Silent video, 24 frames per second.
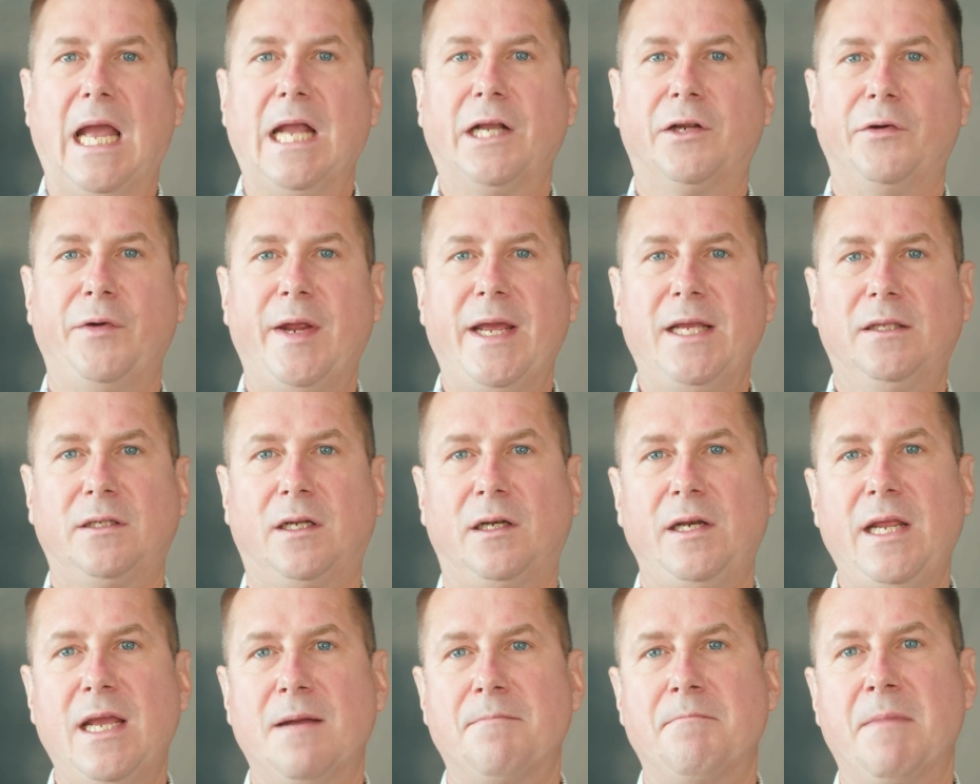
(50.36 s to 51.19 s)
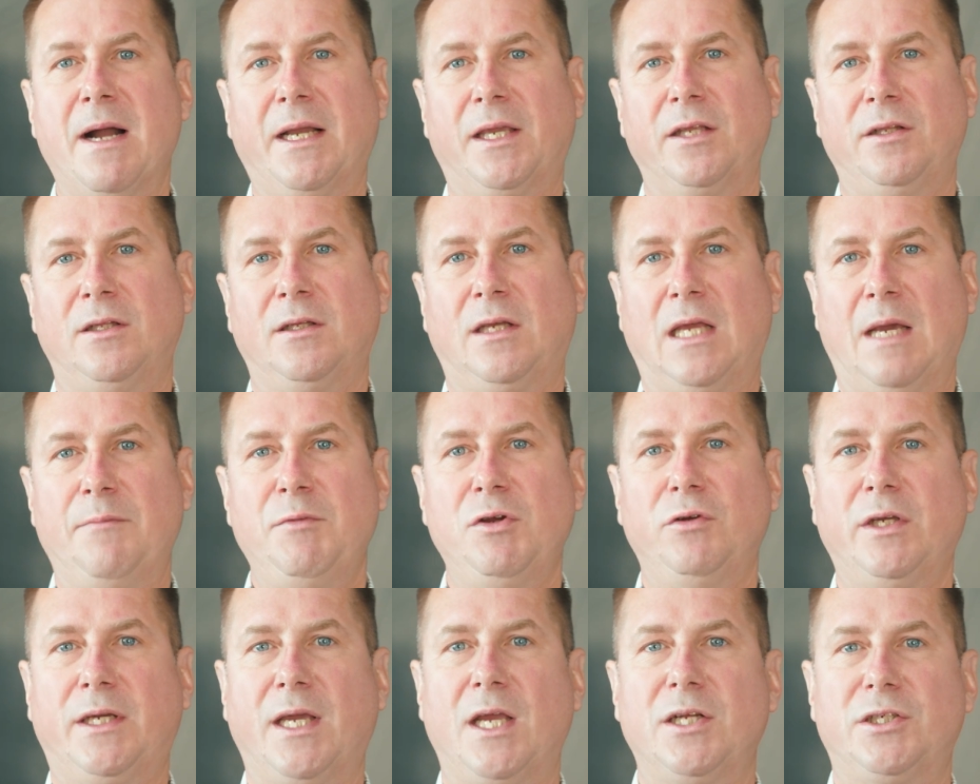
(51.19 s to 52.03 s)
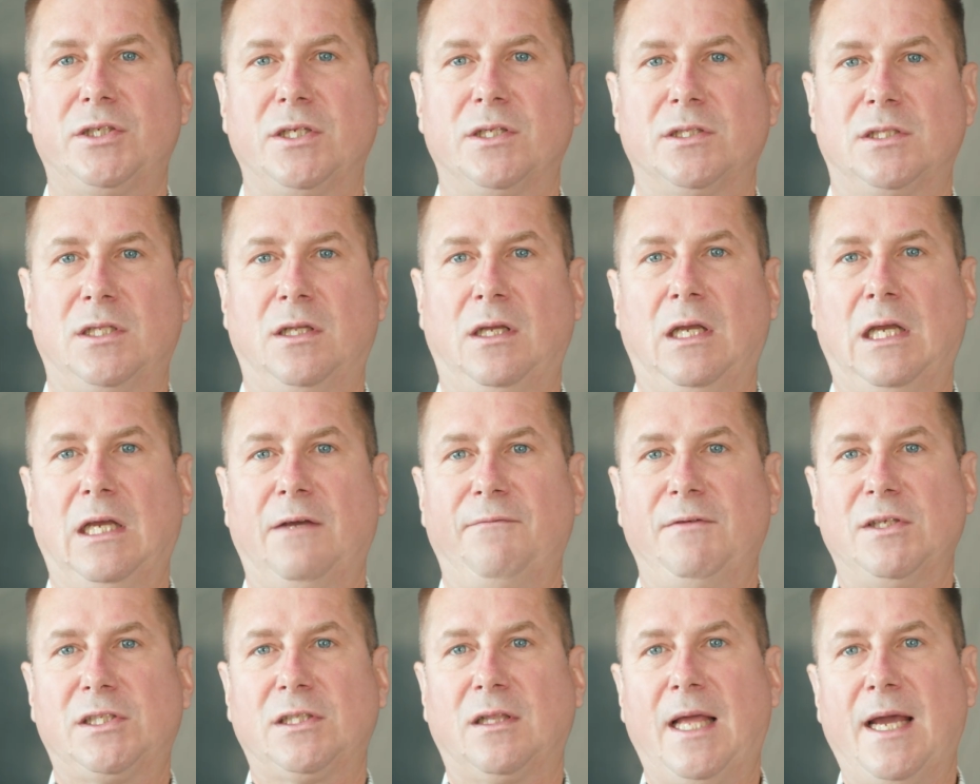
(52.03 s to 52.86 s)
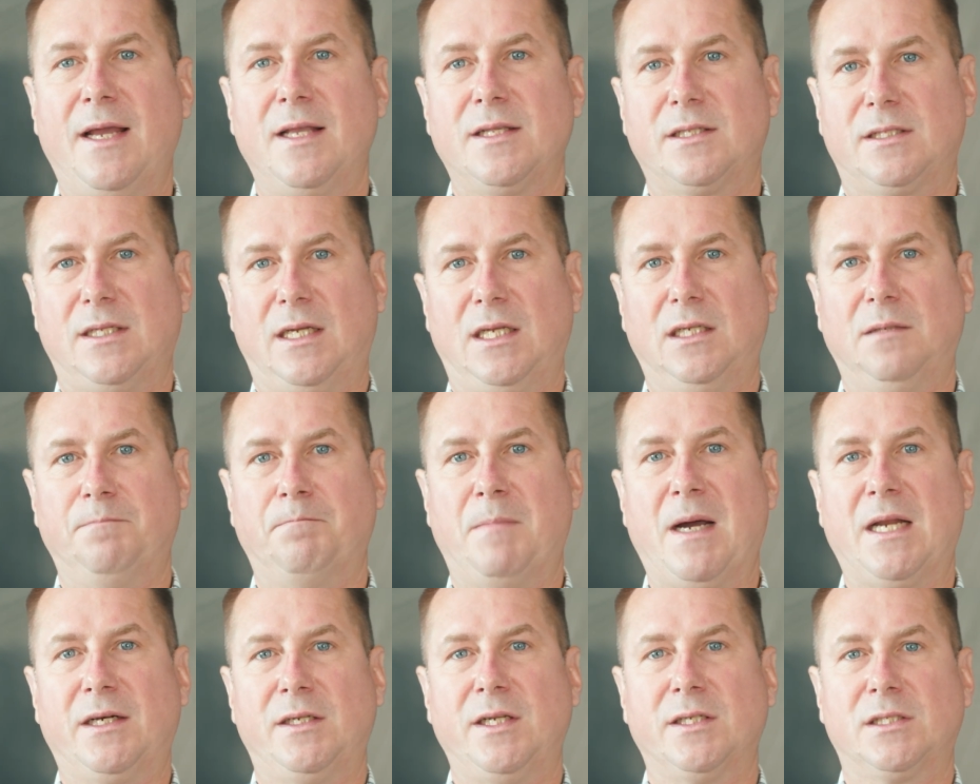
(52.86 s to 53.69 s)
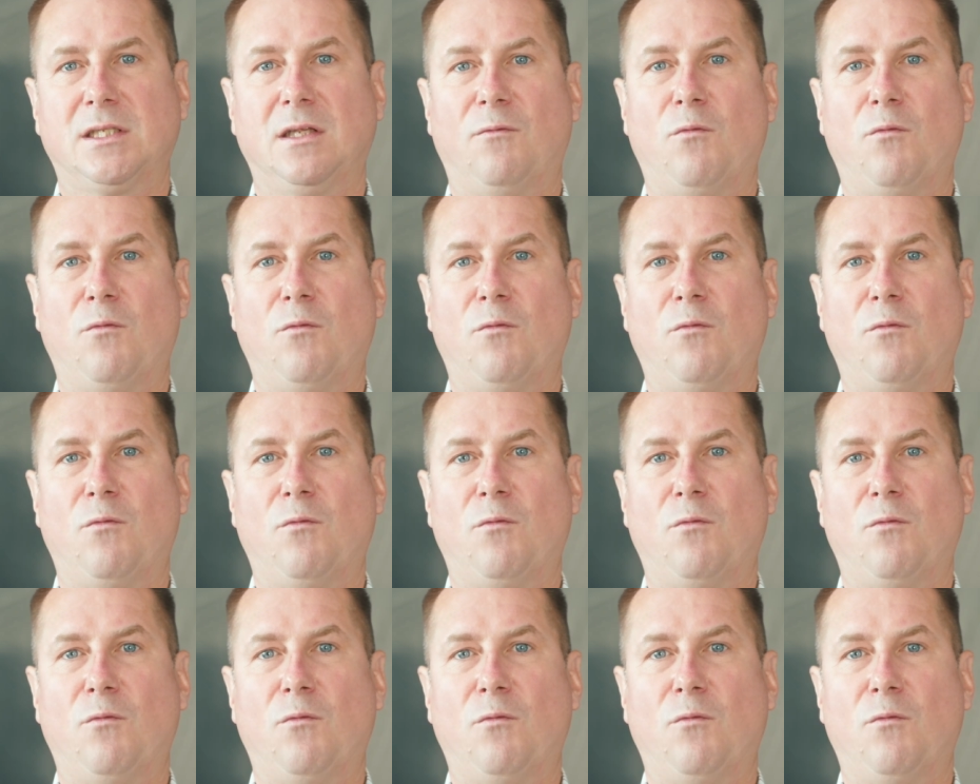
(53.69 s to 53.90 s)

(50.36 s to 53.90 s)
I create clear marketing communications with clients and partners